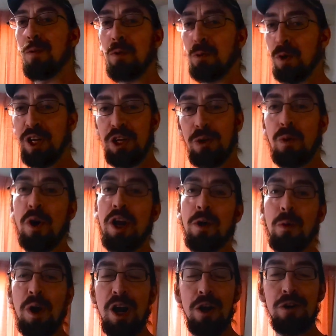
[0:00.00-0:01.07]
wouldn't you want
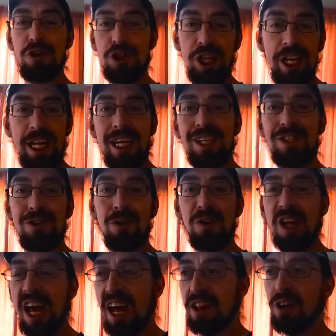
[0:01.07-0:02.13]
to wear jeans or
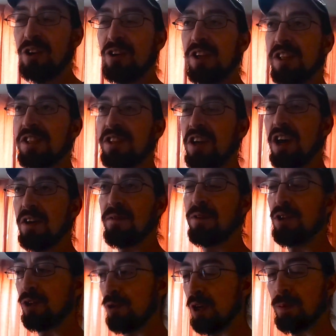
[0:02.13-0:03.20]
leather and stuff
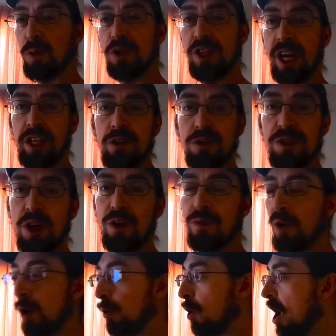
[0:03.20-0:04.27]
to protect
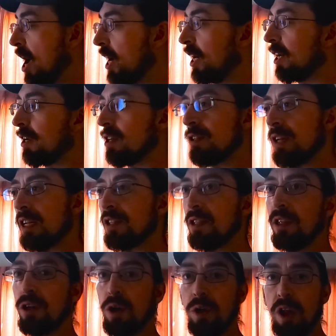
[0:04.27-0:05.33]
yourself while riding? Because
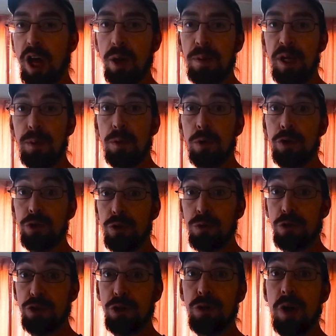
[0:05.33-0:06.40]
that's, a lot of people do
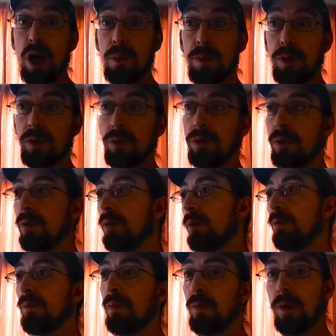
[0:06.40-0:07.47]
suit up.
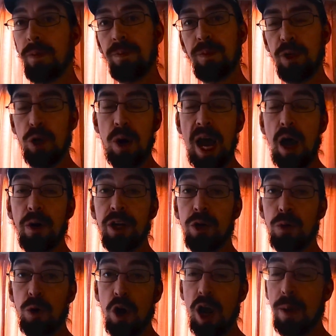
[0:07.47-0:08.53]
Out
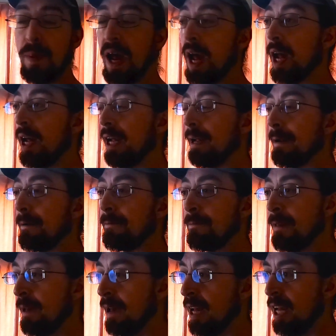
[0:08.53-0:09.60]
here where I'm at, and
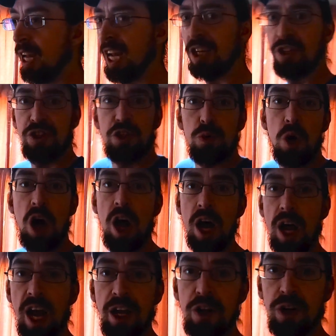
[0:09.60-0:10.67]
it's just too
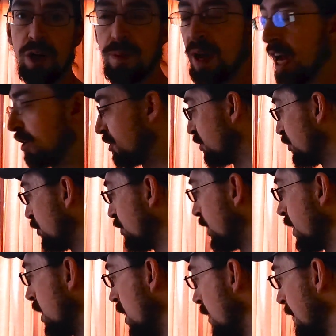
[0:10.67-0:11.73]
hot. I couldn't imagine
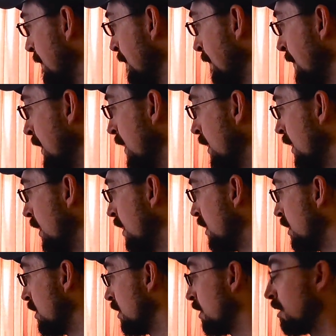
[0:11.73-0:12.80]
doing it.
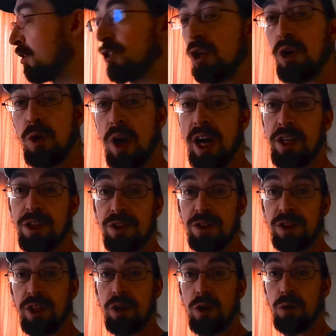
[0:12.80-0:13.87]
So I
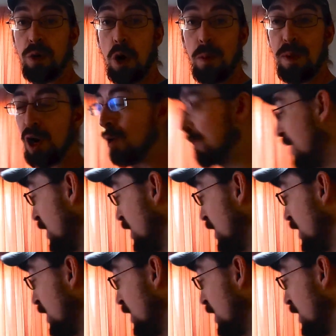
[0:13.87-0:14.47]
just, go bare